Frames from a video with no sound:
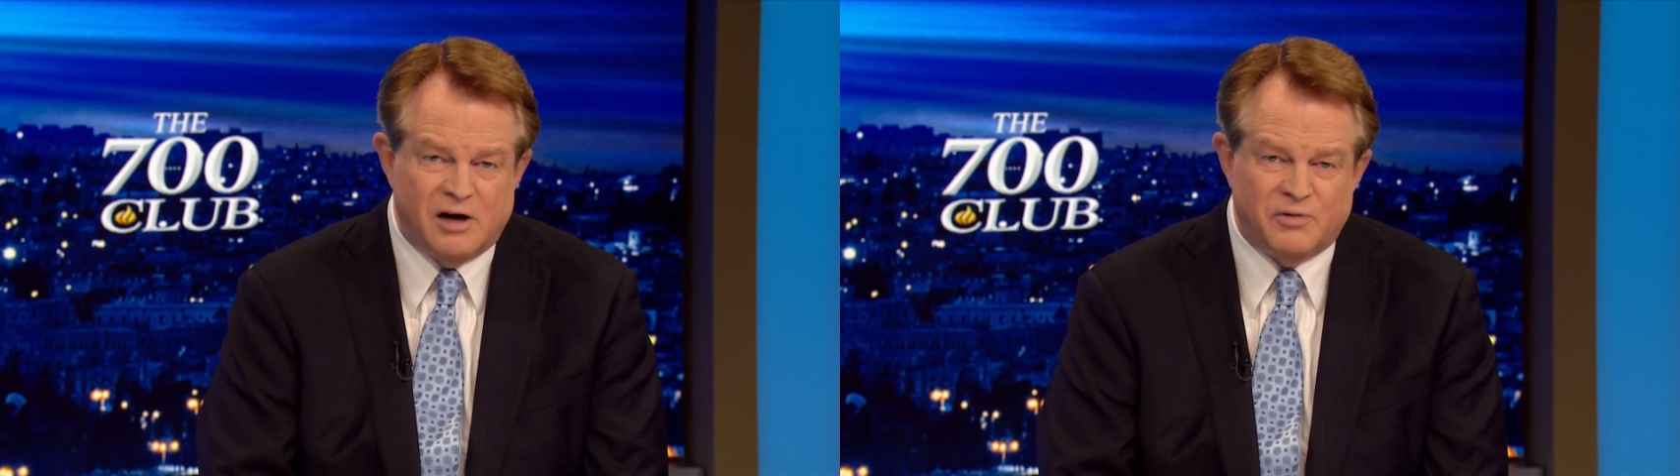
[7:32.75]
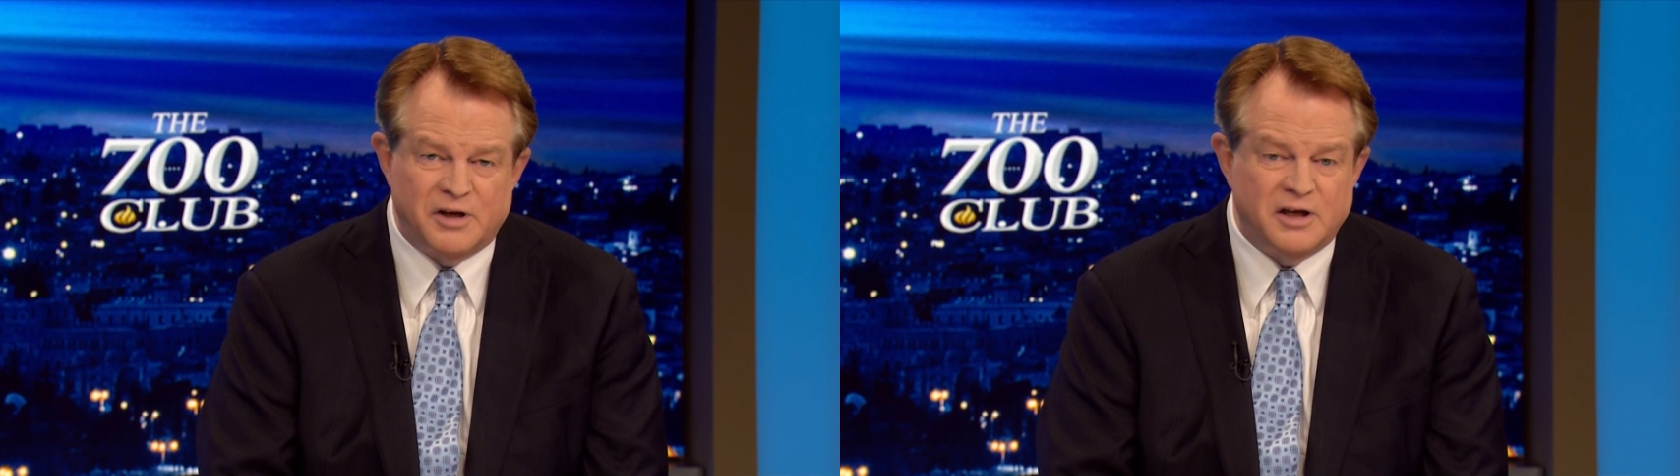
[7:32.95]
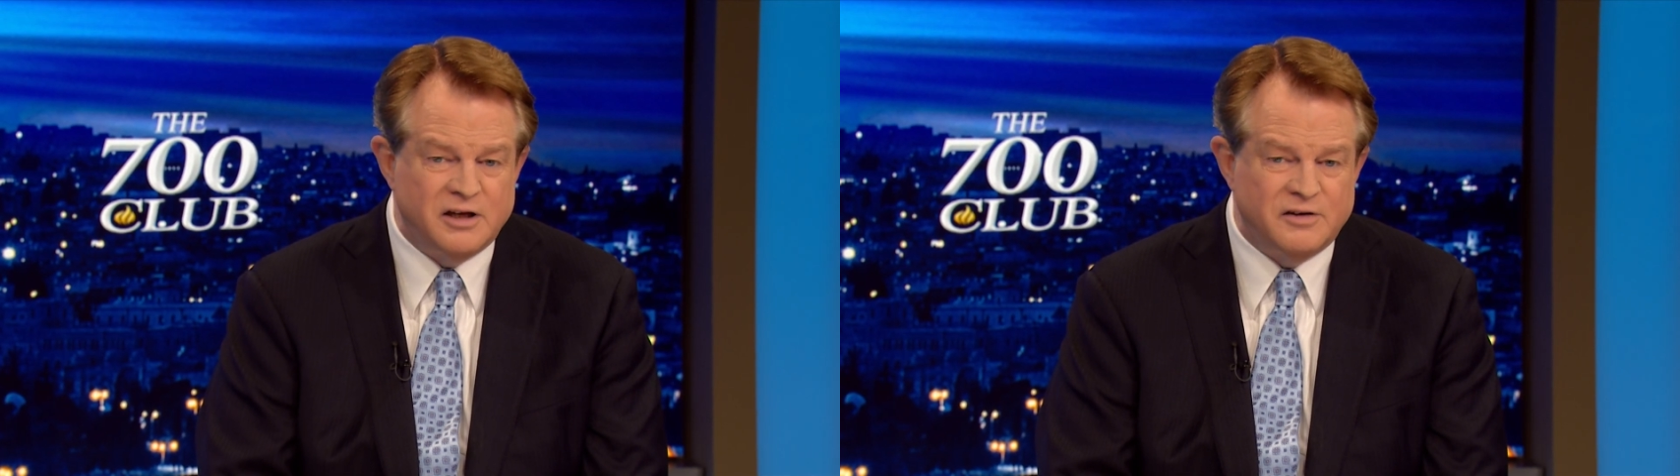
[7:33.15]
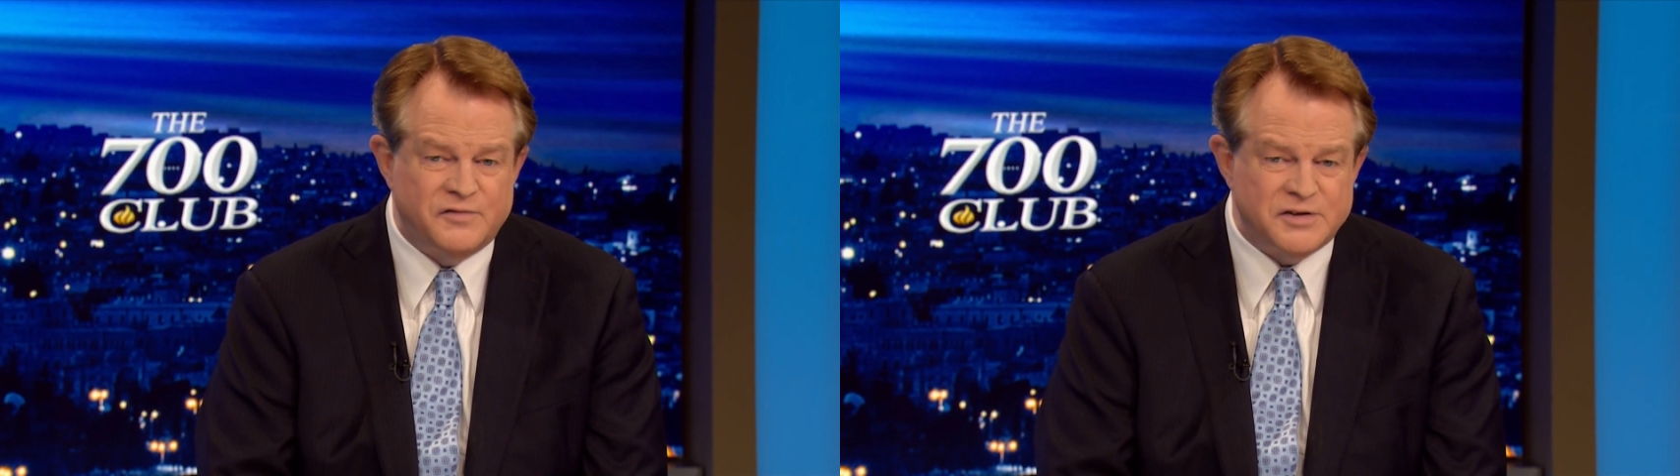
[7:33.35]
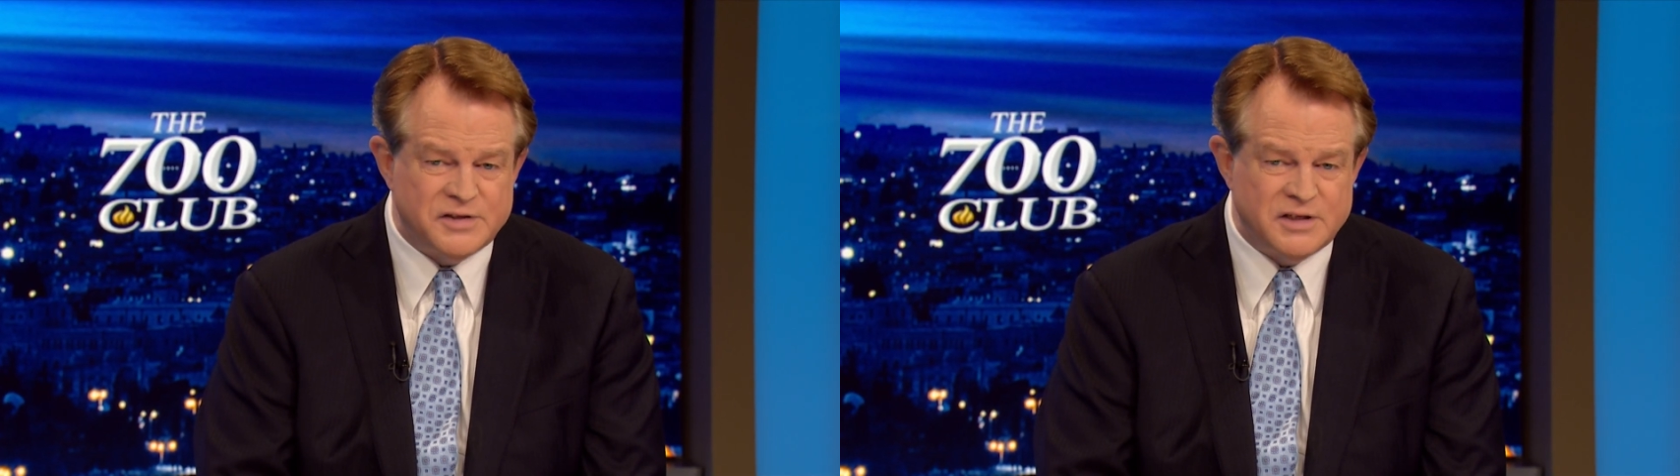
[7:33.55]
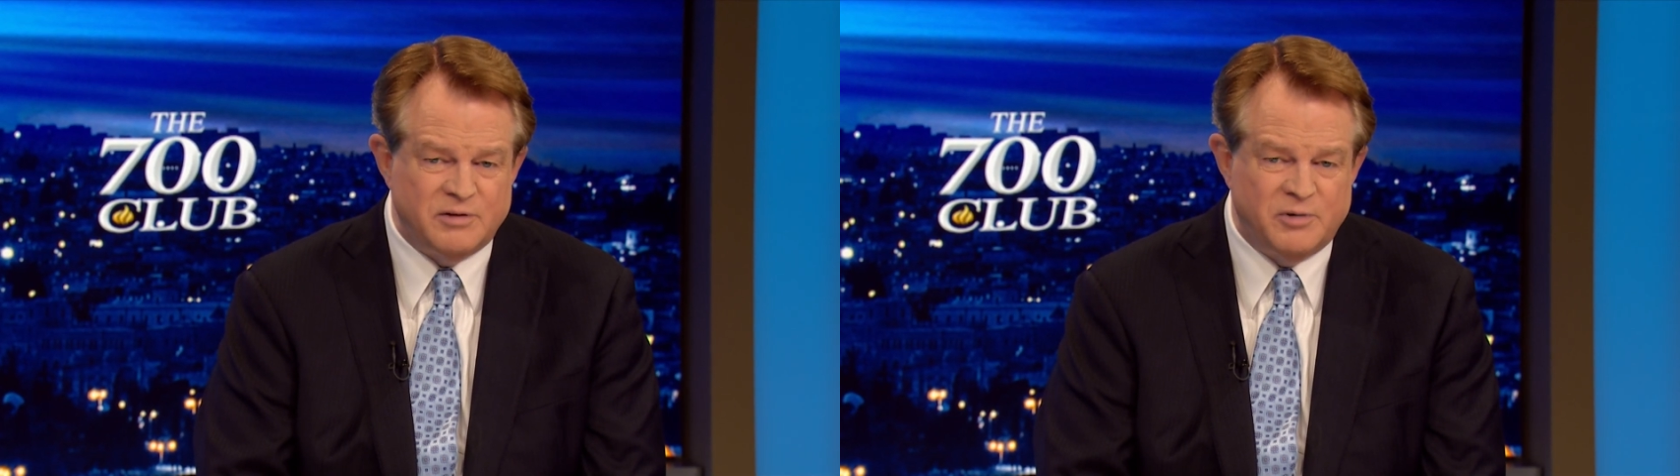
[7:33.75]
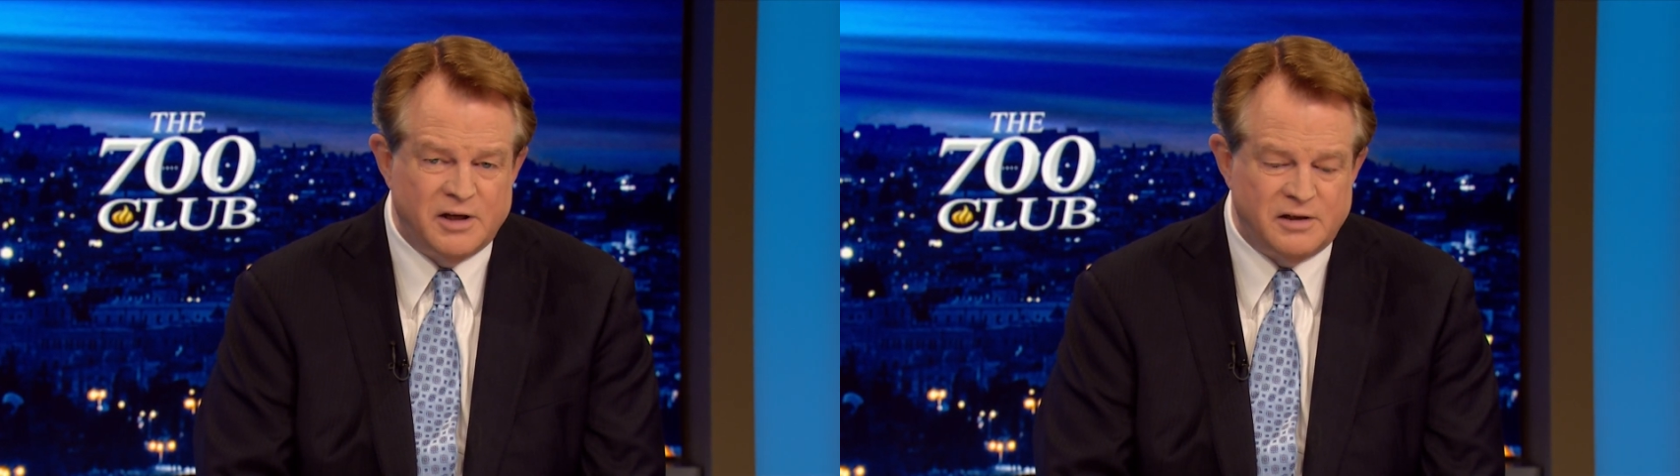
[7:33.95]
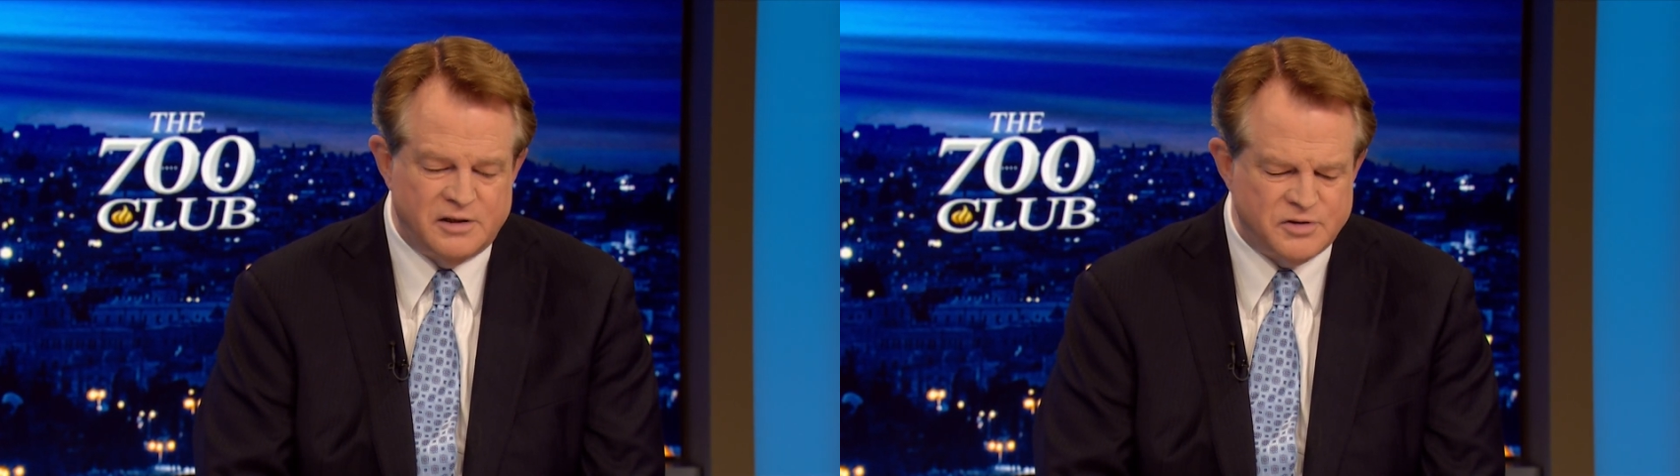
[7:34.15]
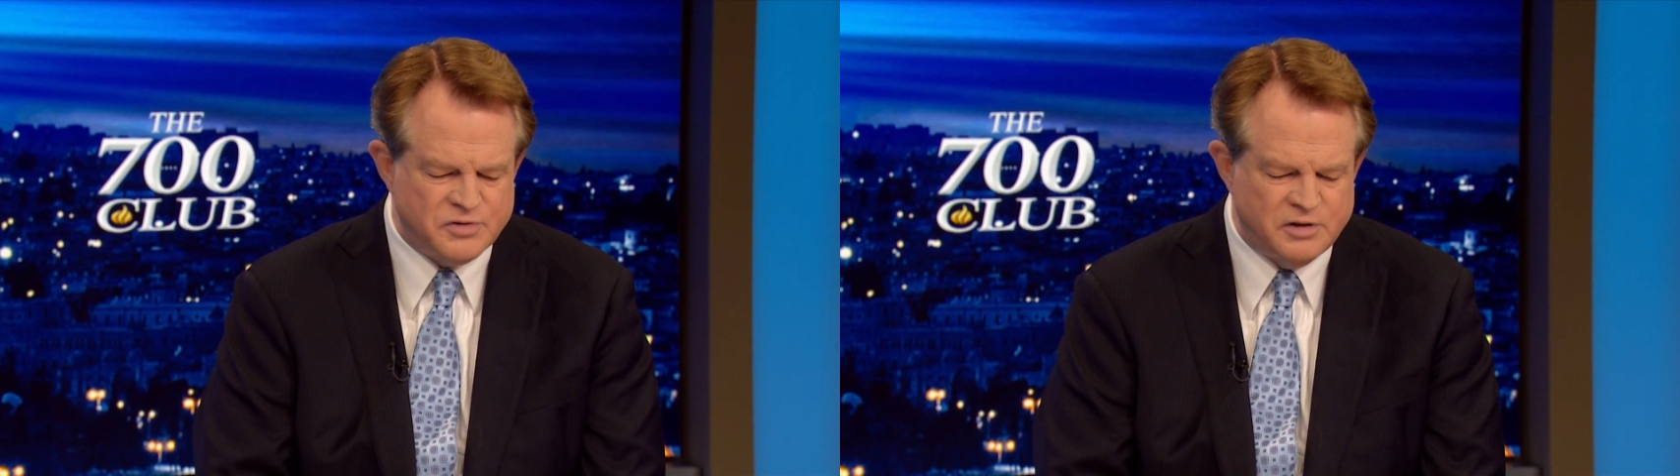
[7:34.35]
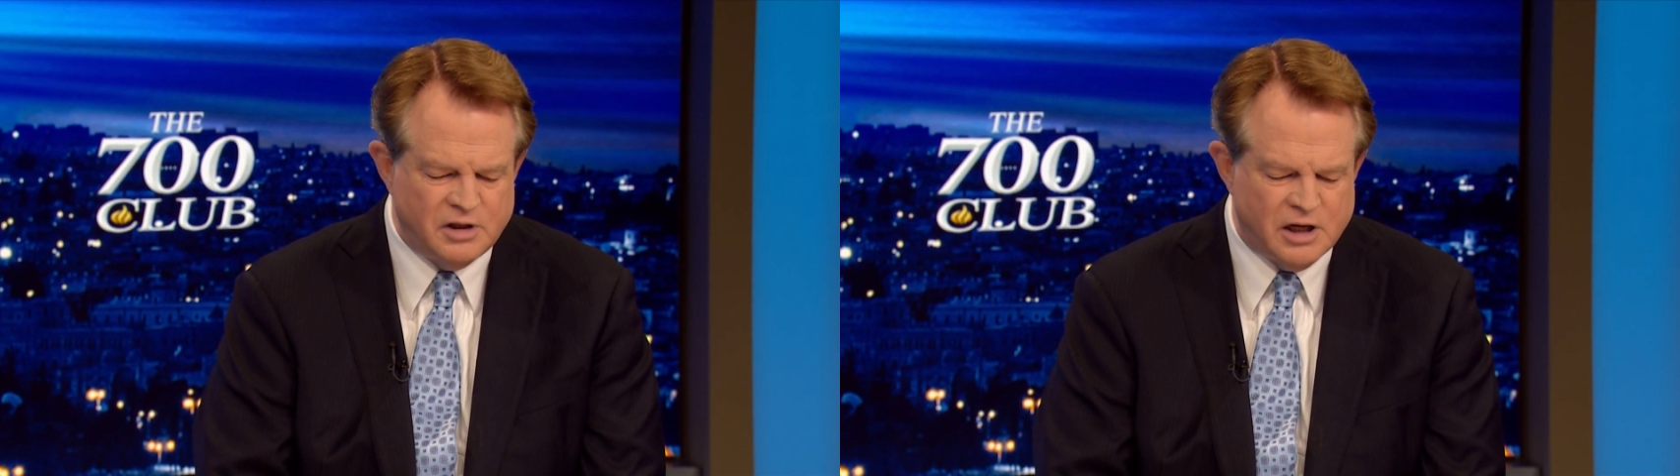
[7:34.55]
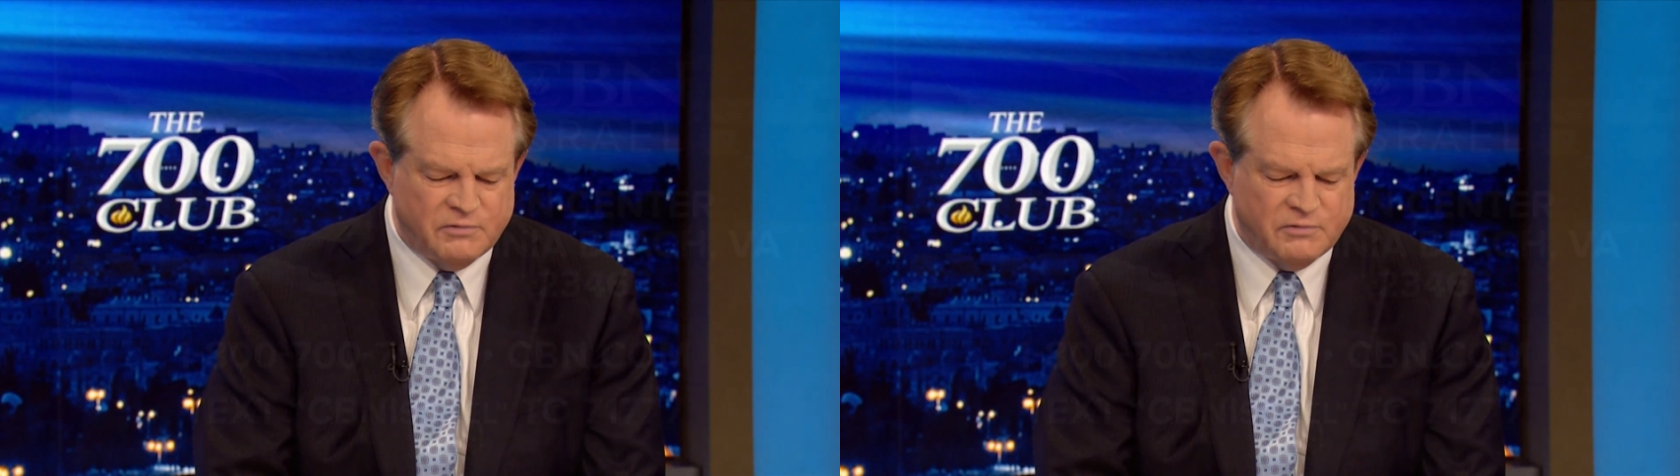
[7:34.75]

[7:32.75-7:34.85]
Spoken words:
I want to give to CBN Israel.